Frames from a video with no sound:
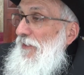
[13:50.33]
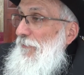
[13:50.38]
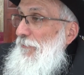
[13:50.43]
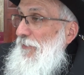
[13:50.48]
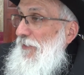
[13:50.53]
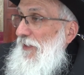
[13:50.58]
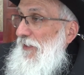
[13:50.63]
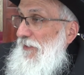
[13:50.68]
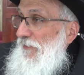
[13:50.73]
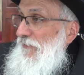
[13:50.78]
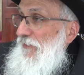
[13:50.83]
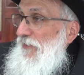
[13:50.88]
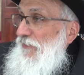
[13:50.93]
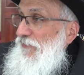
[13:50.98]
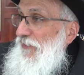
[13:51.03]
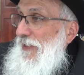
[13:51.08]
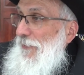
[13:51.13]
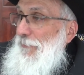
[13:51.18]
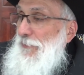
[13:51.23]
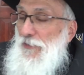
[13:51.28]
But I'll give you an
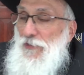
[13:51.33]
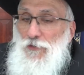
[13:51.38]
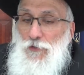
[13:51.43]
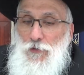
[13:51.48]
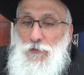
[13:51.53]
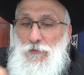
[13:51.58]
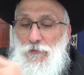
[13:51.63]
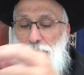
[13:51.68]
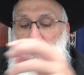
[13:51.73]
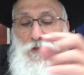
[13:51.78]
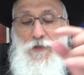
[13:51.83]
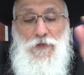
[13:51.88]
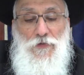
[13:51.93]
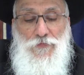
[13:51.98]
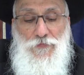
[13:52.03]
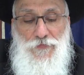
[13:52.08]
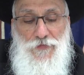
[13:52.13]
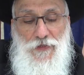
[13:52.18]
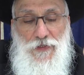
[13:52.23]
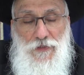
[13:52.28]
example. You know,
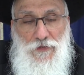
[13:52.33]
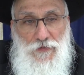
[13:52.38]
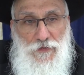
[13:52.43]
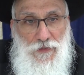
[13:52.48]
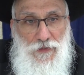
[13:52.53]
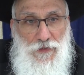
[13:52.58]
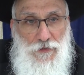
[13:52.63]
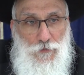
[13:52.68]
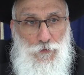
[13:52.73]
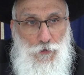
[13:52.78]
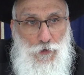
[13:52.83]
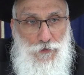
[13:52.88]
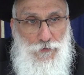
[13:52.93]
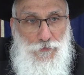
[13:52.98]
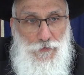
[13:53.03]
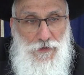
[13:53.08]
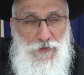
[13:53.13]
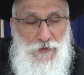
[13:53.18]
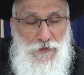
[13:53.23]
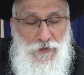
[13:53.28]
the, the
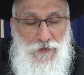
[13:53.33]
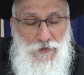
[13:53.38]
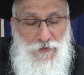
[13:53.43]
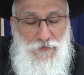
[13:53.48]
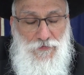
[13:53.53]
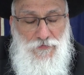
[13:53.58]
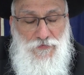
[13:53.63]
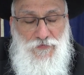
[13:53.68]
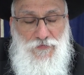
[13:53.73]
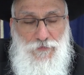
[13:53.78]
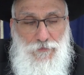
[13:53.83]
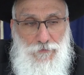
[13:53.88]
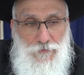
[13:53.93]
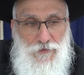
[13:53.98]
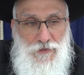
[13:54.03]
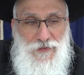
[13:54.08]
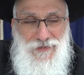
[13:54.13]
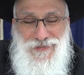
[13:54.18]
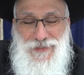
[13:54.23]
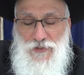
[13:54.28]
laundry, the,
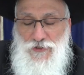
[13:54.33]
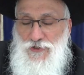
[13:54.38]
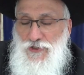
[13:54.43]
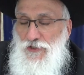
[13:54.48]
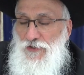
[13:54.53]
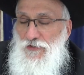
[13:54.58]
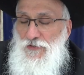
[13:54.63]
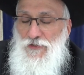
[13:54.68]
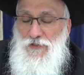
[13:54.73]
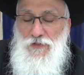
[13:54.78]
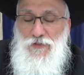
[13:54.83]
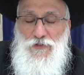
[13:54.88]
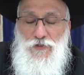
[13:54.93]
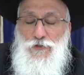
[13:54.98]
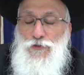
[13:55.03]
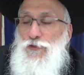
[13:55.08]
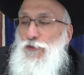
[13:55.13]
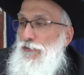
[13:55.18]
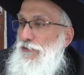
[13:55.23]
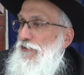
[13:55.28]
the dish, the
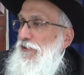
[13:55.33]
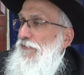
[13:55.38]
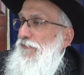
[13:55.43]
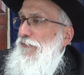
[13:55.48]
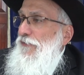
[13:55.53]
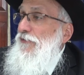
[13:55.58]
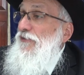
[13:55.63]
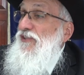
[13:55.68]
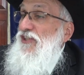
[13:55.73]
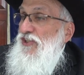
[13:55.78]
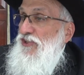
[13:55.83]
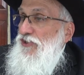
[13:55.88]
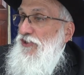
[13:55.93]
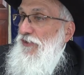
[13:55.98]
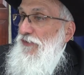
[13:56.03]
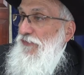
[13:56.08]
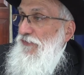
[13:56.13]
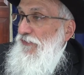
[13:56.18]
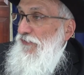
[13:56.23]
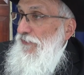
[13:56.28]
detergent for
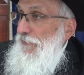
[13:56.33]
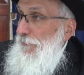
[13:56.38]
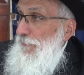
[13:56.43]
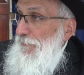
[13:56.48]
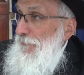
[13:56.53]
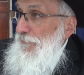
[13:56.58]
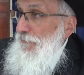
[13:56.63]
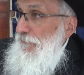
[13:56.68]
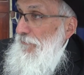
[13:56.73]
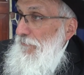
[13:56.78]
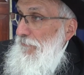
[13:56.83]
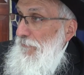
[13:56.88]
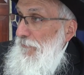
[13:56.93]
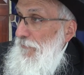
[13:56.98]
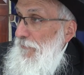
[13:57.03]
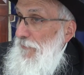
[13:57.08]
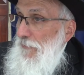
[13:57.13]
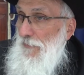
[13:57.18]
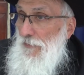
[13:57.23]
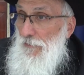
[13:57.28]
dishes.
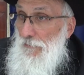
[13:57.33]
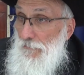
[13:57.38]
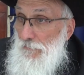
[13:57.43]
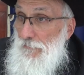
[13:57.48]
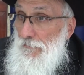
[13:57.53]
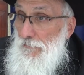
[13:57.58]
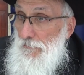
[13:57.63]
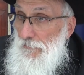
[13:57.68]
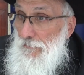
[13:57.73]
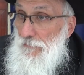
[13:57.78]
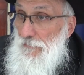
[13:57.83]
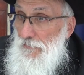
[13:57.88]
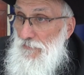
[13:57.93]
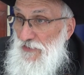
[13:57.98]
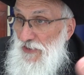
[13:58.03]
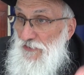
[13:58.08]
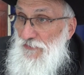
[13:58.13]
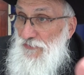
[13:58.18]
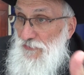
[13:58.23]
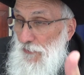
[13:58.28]
Dish soap.
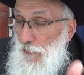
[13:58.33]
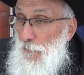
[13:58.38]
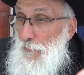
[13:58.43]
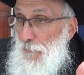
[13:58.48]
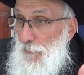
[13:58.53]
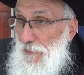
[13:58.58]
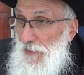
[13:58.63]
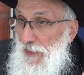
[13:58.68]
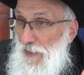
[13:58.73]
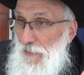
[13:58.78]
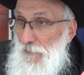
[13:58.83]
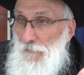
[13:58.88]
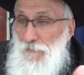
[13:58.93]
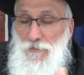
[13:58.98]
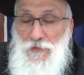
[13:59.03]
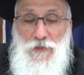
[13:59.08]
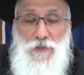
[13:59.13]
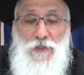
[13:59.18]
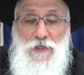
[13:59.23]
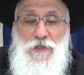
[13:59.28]
Dish soap,
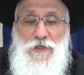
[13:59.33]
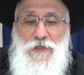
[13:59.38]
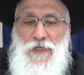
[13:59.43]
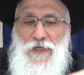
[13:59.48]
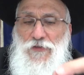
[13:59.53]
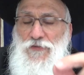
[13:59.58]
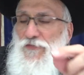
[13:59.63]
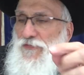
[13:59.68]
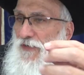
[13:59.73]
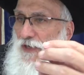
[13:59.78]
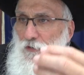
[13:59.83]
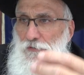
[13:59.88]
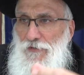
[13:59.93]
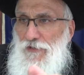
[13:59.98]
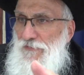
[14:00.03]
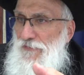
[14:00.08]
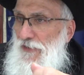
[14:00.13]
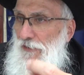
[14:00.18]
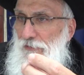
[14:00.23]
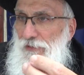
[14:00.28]
yeah? It's
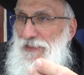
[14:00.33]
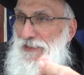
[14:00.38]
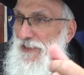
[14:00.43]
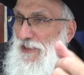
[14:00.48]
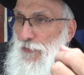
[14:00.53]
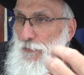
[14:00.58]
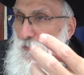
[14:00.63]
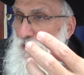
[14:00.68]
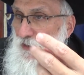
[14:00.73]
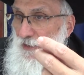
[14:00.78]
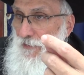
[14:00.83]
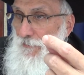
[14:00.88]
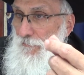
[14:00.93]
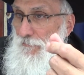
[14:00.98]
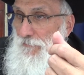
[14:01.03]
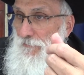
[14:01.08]
very, very liquidy.